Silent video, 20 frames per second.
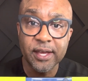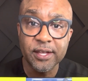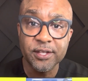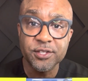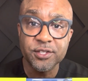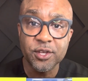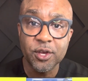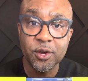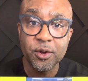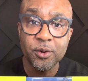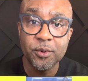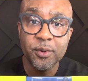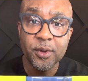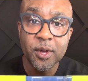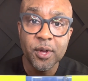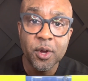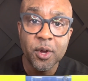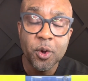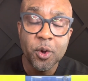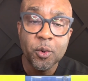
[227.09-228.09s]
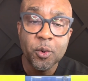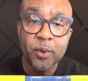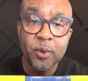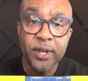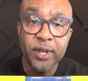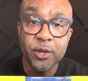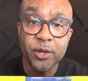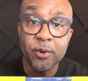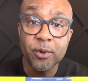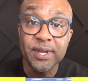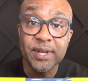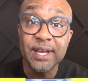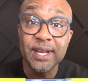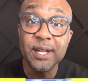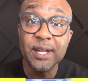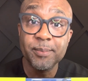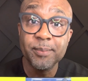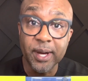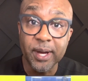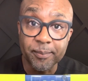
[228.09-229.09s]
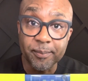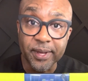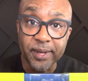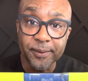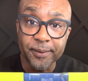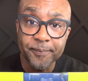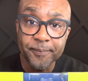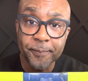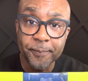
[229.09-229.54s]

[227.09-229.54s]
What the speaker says: And so when you are done pumping,